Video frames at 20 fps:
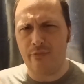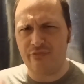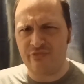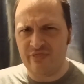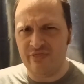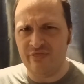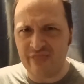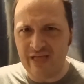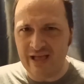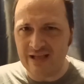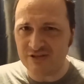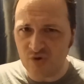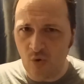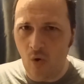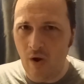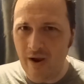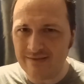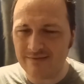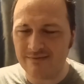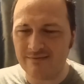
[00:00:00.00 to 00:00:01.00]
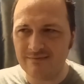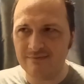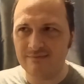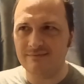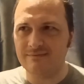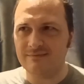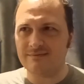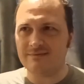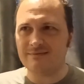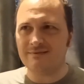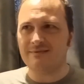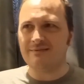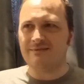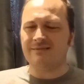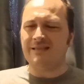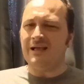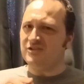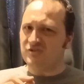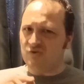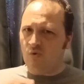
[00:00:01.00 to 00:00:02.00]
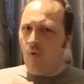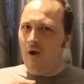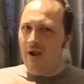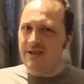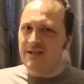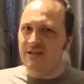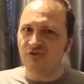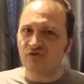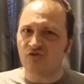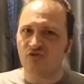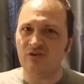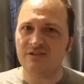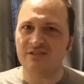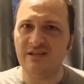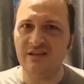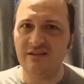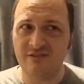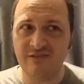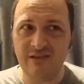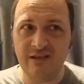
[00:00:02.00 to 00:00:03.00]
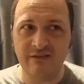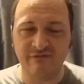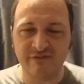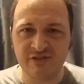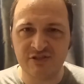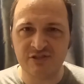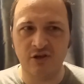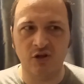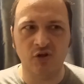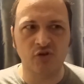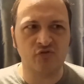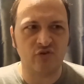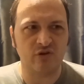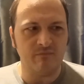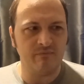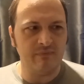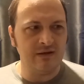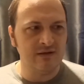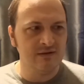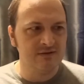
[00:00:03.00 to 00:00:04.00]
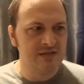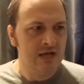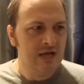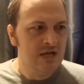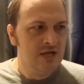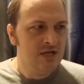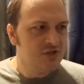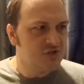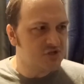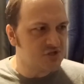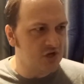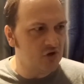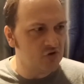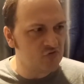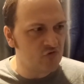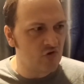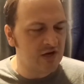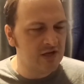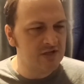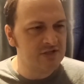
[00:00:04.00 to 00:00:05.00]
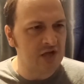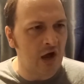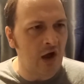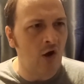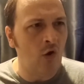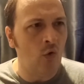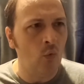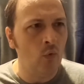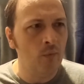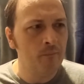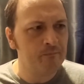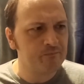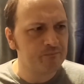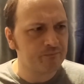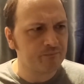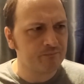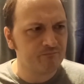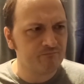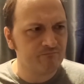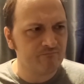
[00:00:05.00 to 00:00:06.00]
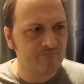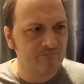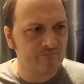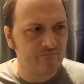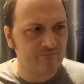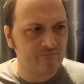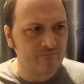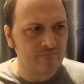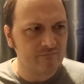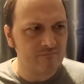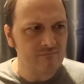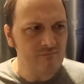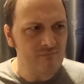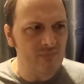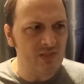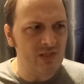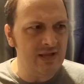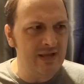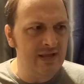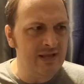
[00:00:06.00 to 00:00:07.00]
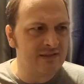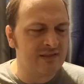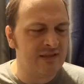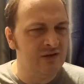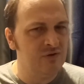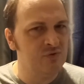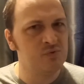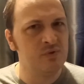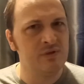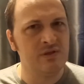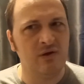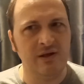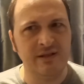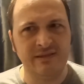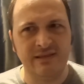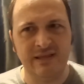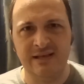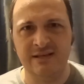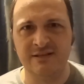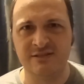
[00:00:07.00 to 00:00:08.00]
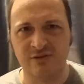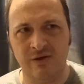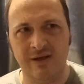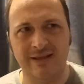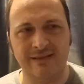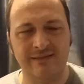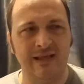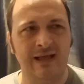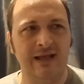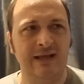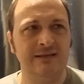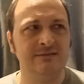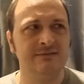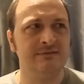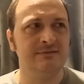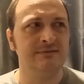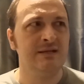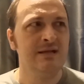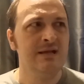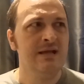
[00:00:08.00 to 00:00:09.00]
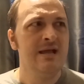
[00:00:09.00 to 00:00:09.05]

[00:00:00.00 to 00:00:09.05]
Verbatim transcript: And that's quite, that's quite an interesting thing for Star Trek, because Star Trek as a whole, it deals with ideas like that and